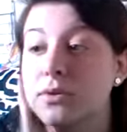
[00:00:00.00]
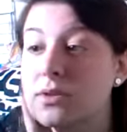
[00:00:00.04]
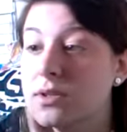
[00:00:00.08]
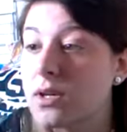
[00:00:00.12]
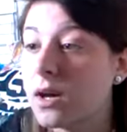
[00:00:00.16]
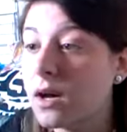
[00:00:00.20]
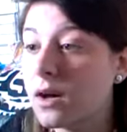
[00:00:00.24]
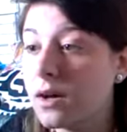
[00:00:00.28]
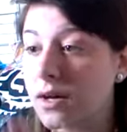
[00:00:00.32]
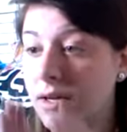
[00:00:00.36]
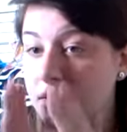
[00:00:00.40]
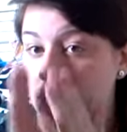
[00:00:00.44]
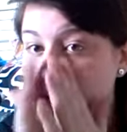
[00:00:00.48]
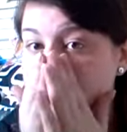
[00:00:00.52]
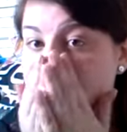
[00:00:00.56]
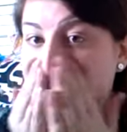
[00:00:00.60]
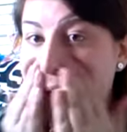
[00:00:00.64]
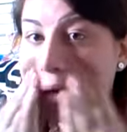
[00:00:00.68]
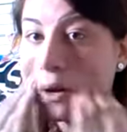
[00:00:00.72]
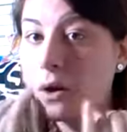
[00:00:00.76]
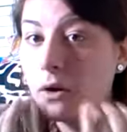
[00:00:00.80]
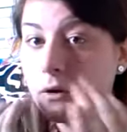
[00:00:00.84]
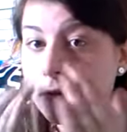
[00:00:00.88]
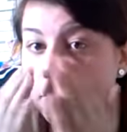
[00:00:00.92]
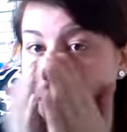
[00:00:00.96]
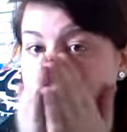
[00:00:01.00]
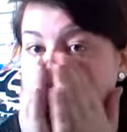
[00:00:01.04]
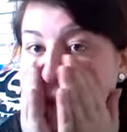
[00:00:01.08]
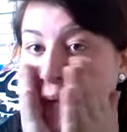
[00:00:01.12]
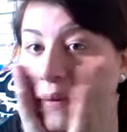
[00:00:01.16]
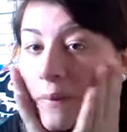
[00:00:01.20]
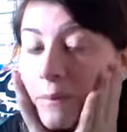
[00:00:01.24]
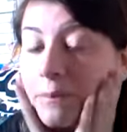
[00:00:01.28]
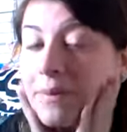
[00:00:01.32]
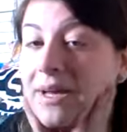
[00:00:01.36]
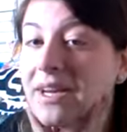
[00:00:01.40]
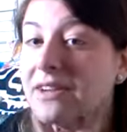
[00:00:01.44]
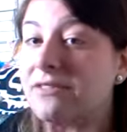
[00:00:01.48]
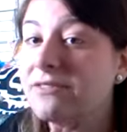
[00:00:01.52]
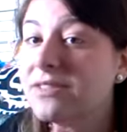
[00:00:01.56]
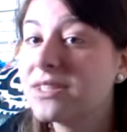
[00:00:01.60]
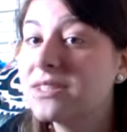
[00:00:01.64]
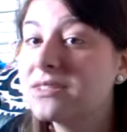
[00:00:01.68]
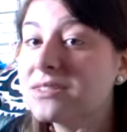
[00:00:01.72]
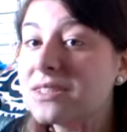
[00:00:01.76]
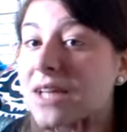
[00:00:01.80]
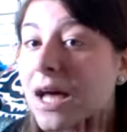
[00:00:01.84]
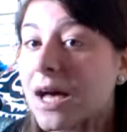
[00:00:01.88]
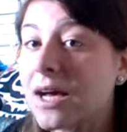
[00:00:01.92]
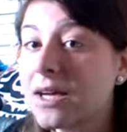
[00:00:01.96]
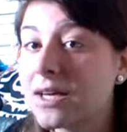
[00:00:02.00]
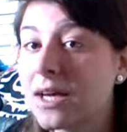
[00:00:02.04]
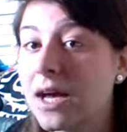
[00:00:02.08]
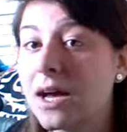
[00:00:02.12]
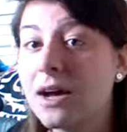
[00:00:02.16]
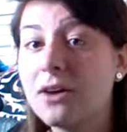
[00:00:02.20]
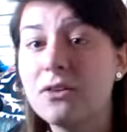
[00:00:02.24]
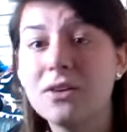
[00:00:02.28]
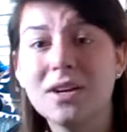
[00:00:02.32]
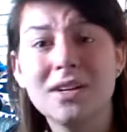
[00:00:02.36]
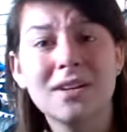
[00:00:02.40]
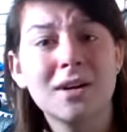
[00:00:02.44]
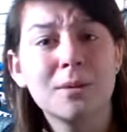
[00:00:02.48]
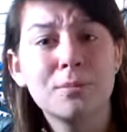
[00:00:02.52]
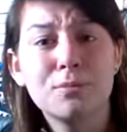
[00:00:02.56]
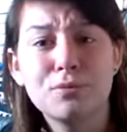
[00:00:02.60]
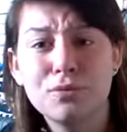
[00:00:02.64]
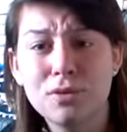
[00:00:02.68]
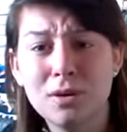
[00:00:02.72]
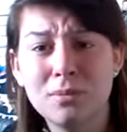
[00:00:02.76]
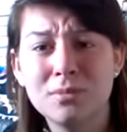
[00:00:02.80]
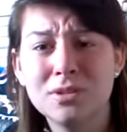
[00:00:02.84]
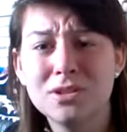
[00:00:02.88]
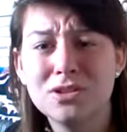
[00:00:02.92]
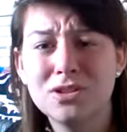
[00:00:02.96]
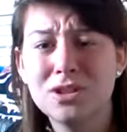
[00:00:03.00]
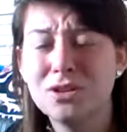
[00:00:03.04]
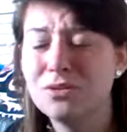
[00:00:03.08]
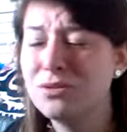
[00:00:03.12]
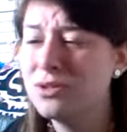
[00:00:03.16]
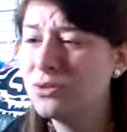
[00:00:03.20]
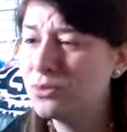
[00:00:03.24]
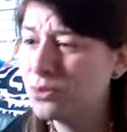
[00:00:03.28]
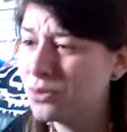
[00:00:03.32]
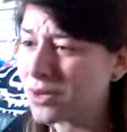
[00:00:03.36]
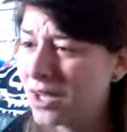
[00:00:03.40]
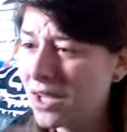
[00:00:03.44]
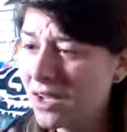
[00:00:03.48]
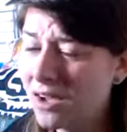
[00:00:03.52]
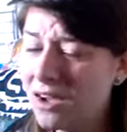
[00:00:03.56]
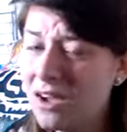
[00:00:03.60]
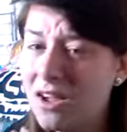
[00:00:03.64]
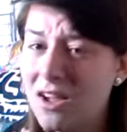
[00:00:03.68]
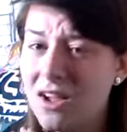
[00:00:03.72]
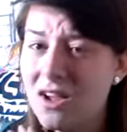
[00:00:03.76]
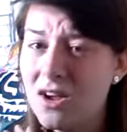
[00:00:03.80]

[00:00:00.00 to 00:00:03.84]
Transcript: size of Benefits That Girl, and I promise you, you will get